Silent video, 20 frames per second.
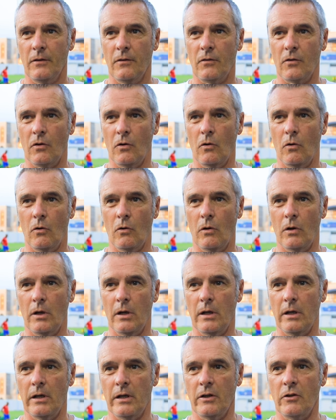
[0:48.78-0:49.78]
So
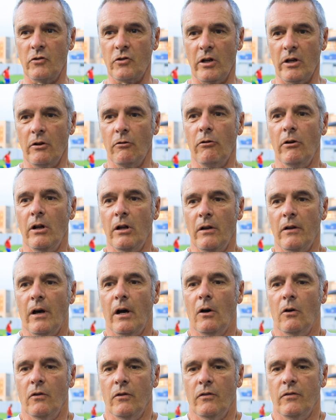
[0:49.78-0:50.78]
in general
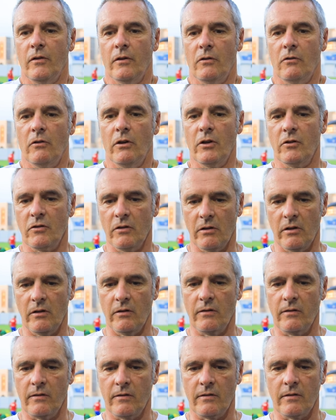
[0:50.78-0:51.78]
now the situation
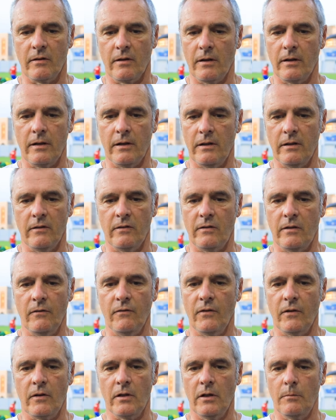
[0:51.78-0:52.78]
is
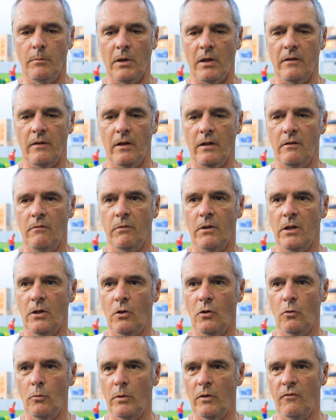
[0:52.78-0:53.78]
difficult, but that we
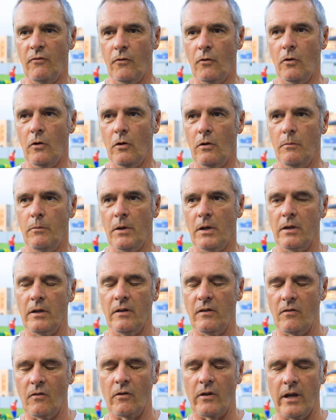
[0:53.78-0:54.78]
knew before, but
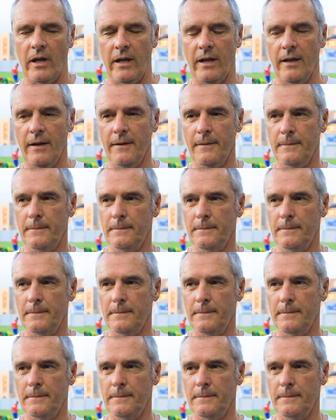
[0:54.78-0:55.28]
it's okay.